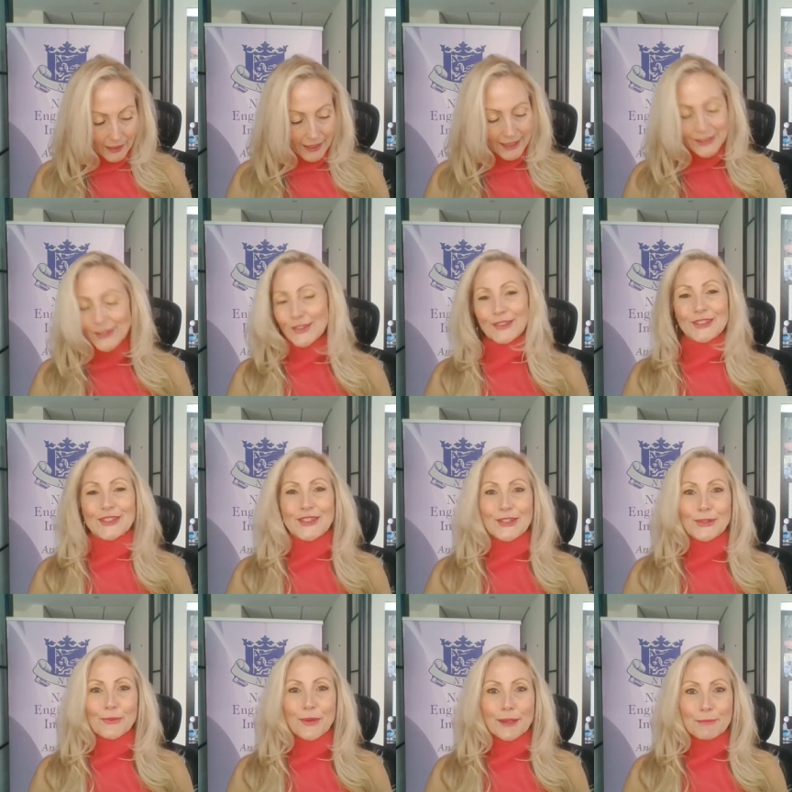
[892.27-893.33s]
and you can
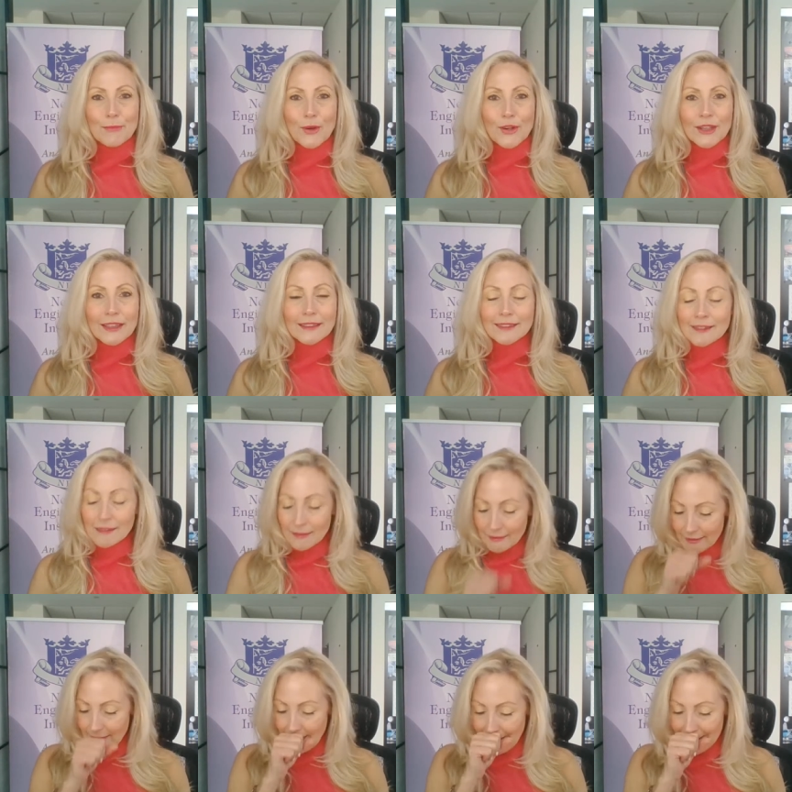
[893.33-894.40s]
do one more,
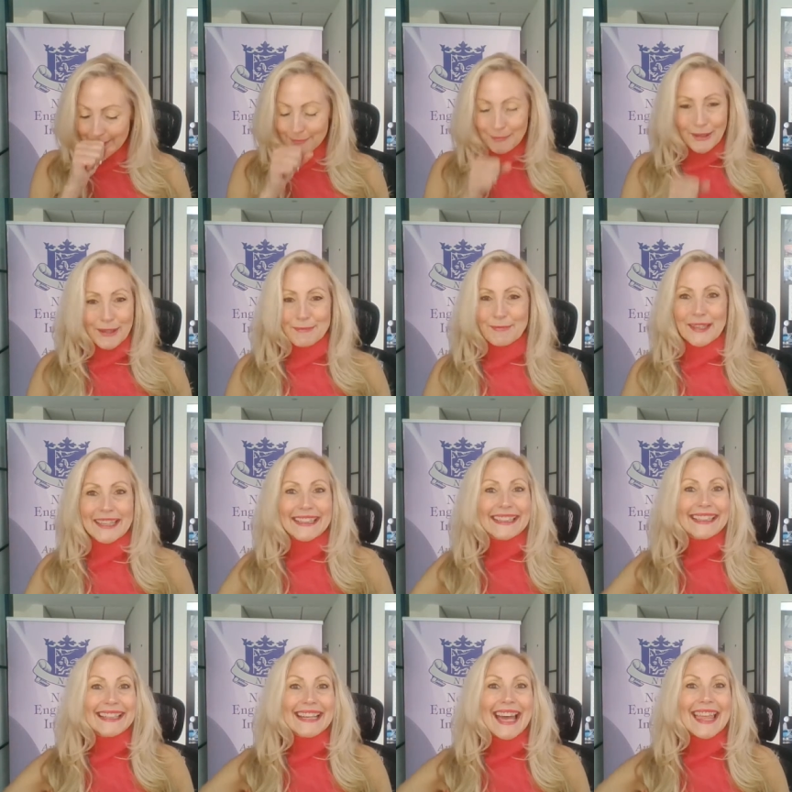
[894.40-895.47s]
pardon me,
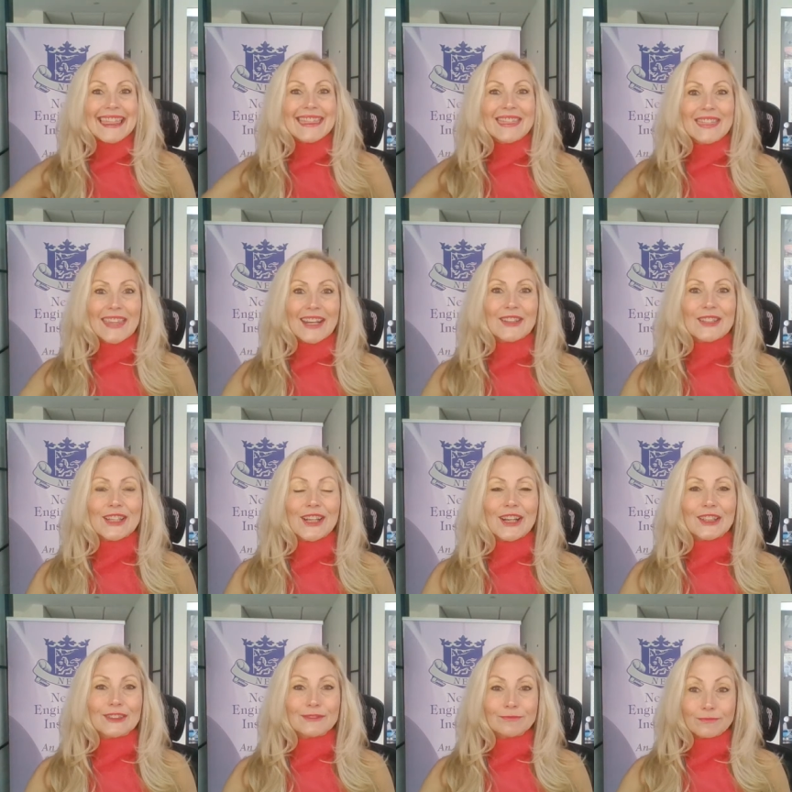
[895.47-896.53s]
there you
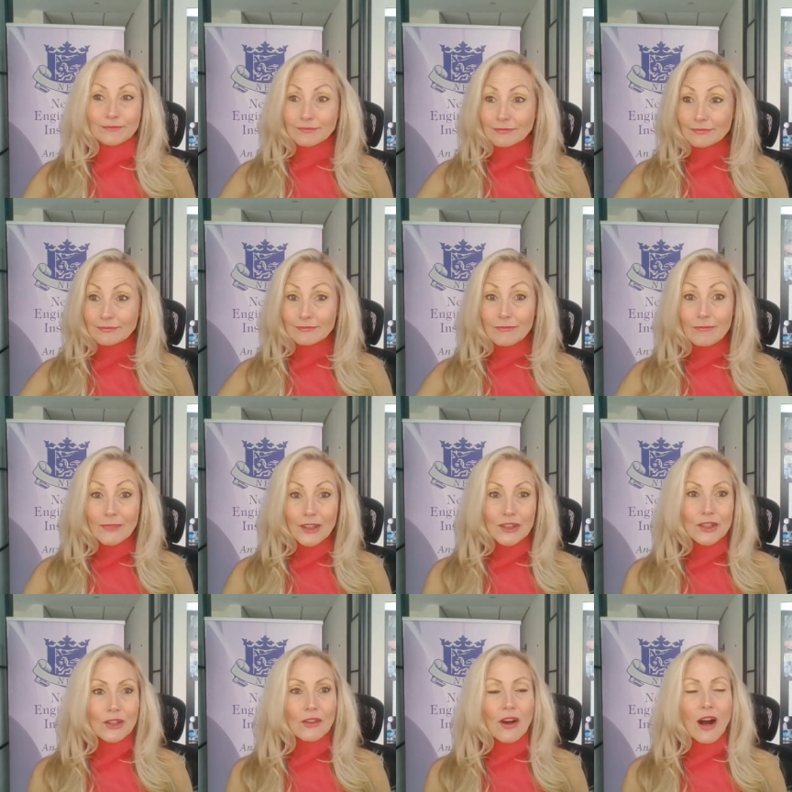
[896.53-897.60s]
go.
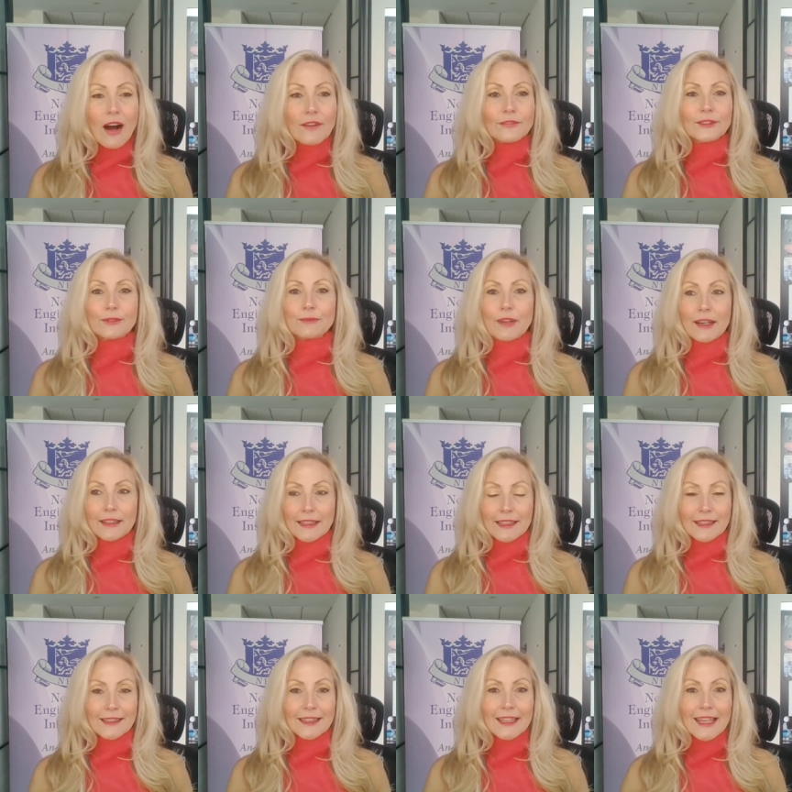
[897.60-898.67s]
you're off and
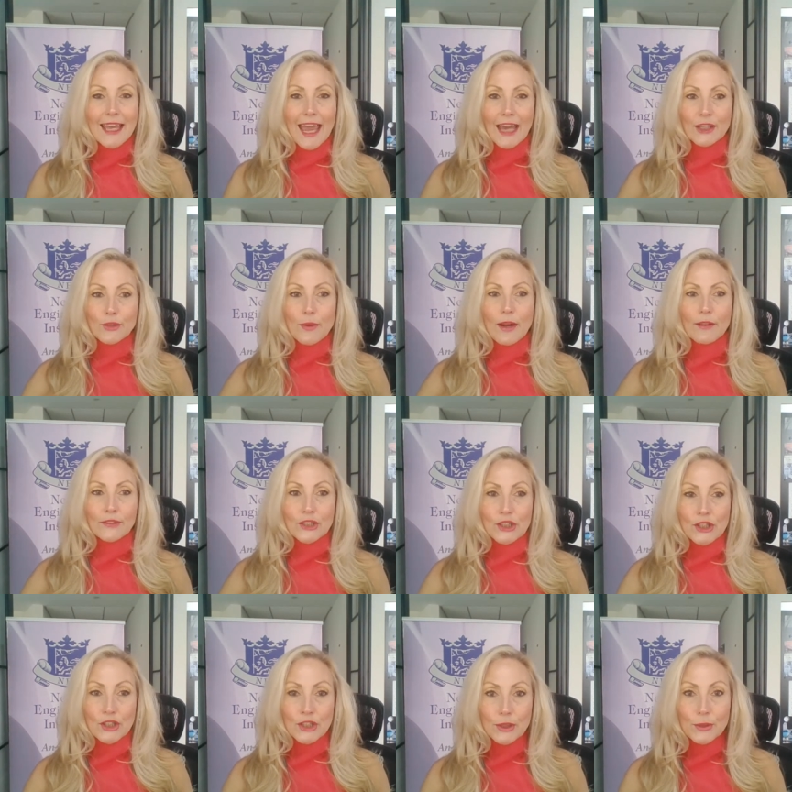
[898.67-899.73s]
running, and you have a
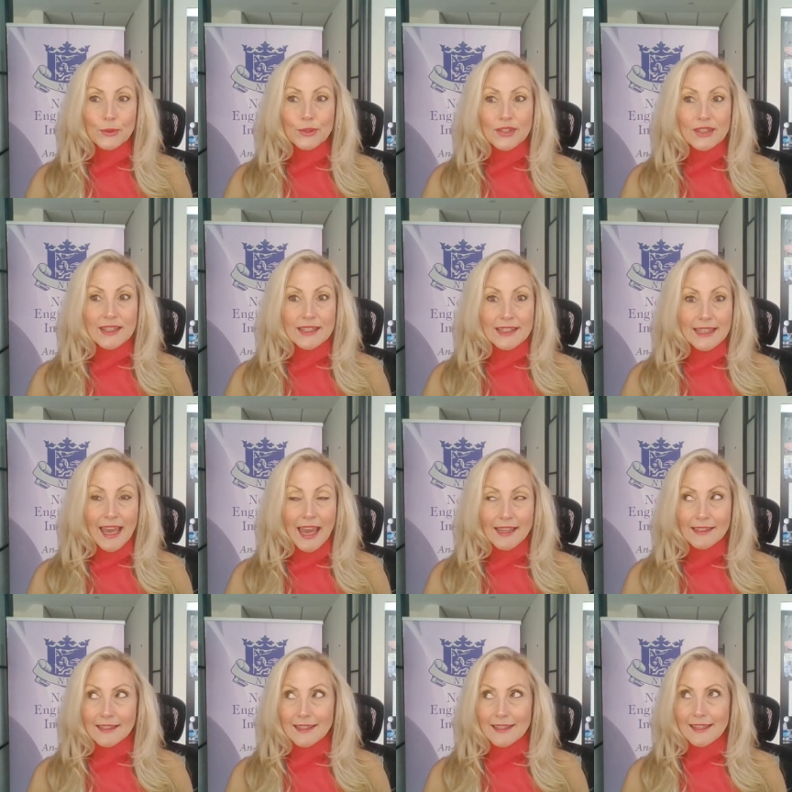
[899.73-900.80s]
new
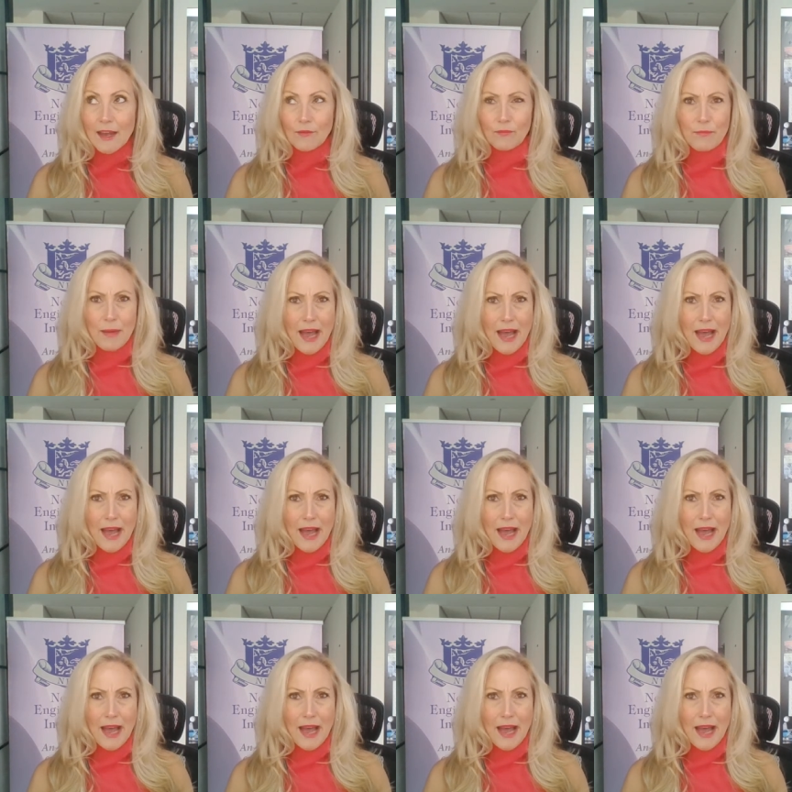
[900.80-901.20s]
sense of